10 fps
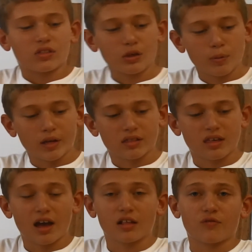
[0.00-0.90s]
This week's
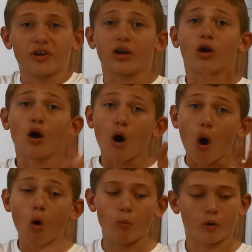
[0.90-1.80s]
science fair
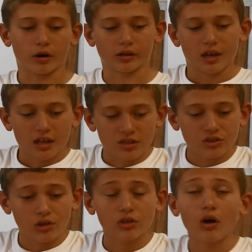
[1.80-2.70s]
homework is
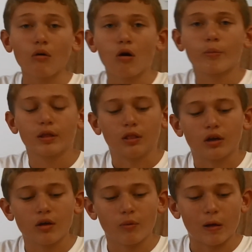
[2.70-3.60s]
to just go home and
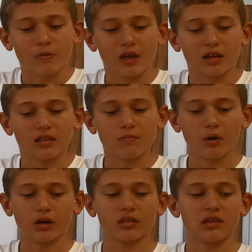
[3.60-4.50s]
look at websites and
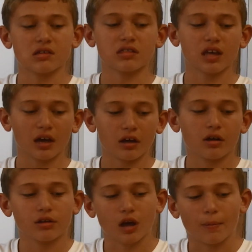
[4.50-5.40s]
books and decide
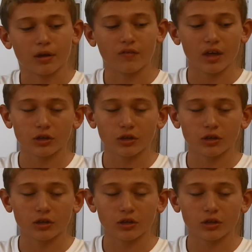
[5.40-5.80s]
on a topic of